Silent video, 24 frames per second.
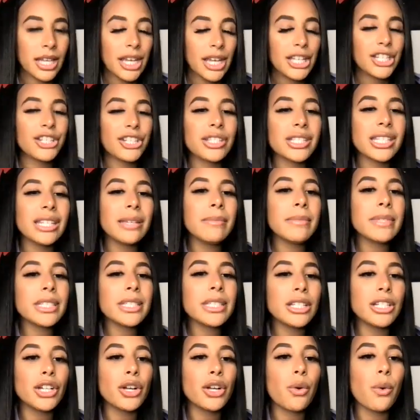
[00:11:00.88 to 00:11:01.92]
Your team is
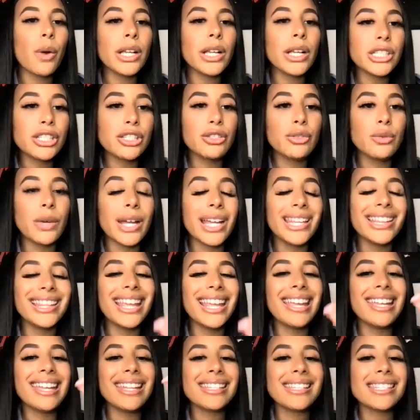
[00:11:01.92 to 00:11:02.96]
going to question you and they
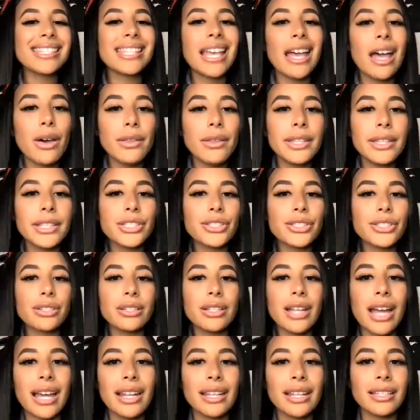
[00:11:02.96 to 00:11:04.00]
can tell that you're
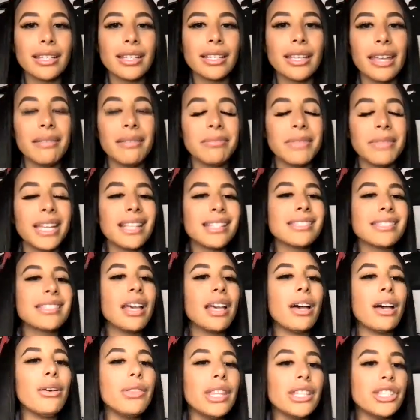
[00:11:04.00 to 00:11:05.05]
not in the game. They can
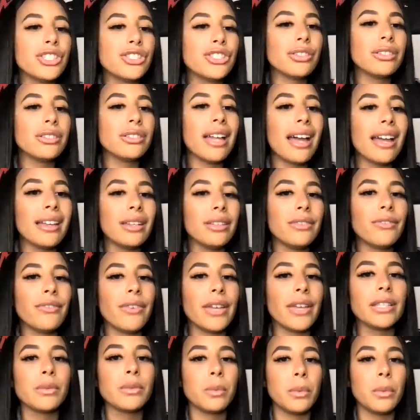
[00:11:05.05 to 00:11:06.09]
tell that you're not in
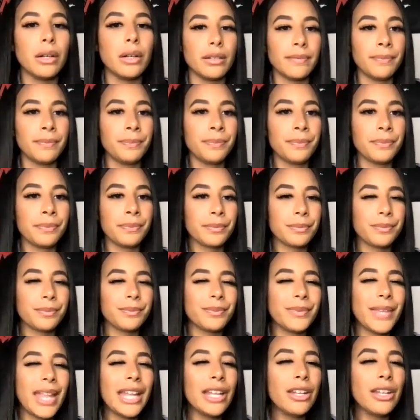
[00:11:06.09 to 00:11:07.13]
phase one.
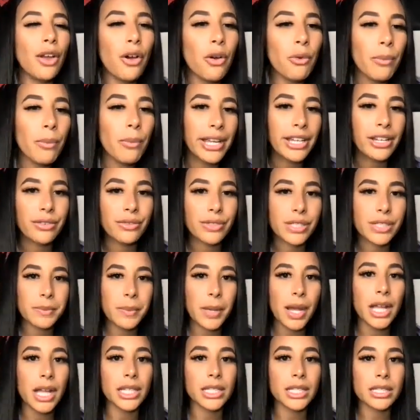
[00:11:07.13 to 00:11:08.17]
They know by your
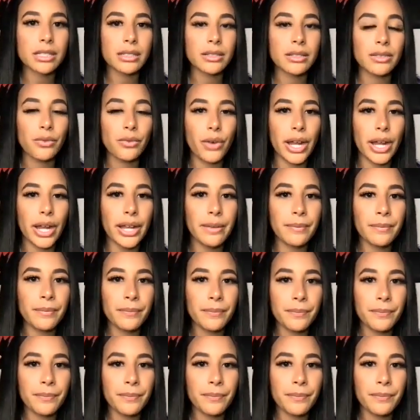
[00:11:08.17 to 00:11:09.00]
response, right?